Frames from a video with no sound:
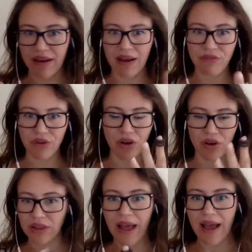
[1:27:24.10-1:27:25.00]
of your
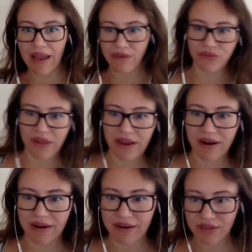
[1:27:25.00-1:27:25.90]
life
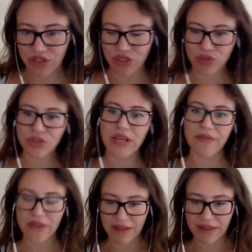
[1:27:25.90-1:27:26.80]
there, just do something like